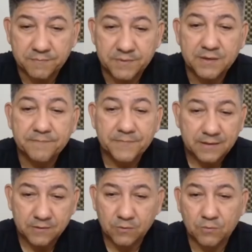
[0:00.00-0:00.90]

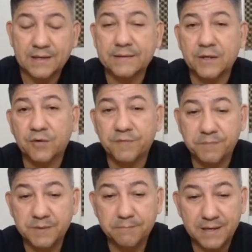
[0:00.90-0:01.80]
49p, so
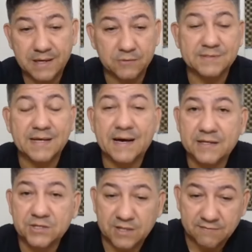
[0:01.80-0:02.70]
49p minus
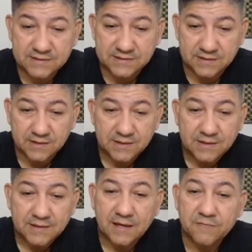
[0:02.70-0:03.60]
the empty area,
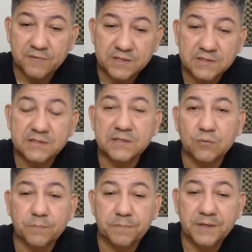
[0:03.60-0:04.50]
which is
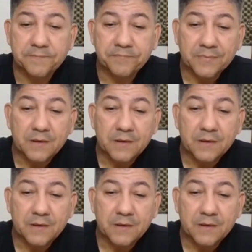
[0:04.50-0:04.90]
25p,